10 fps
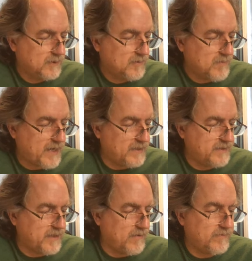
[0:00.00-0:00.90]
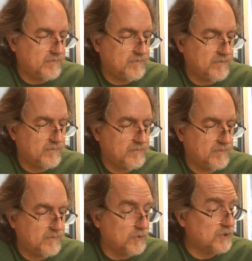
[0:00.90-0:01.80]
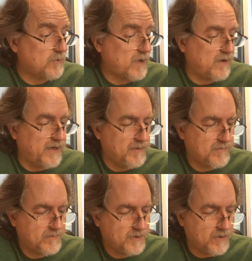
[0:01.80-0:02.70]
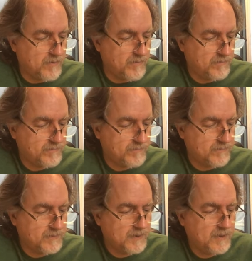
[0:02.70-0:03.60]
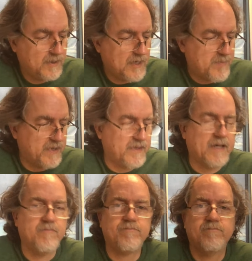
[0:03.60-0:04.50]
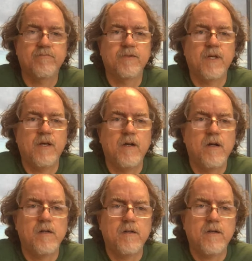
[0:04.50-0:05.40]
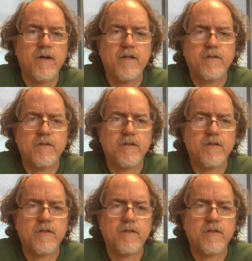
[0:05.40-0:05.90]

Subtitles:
by itself. We're squaring it, so I picked that. All right, it took a